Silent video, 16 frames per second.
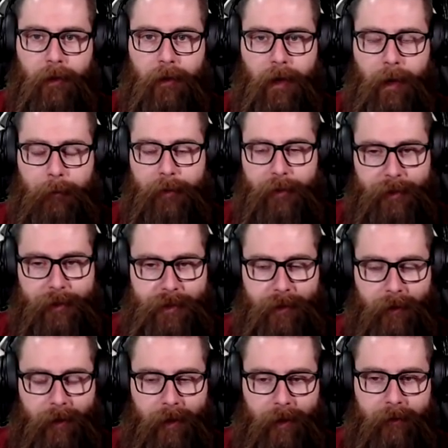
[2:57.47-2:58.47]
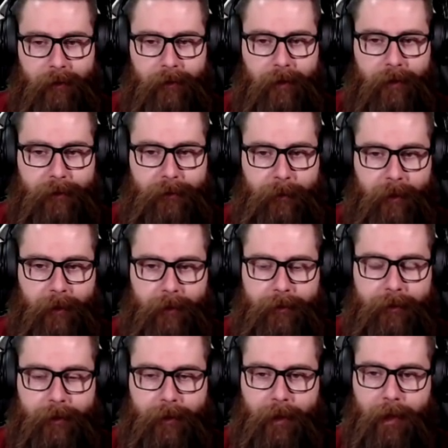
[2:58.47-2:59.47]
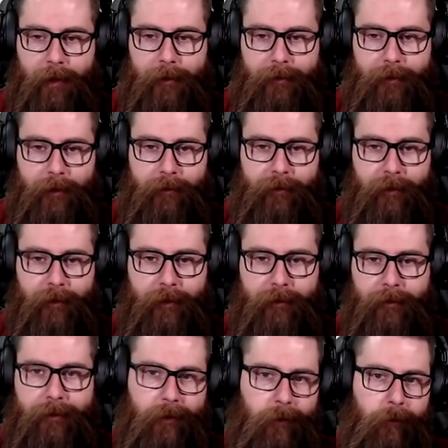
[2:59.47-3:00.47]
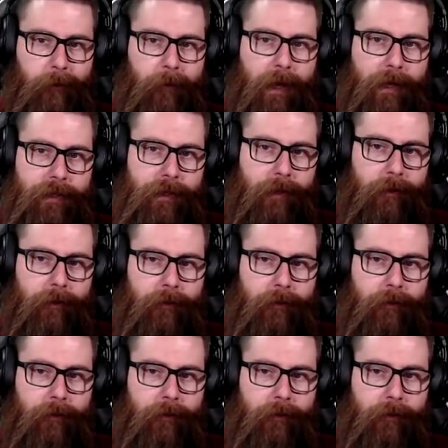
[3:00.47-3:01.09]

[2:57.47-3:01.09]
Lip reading: I'm pretty sure he has less spirit than he has defense, so magic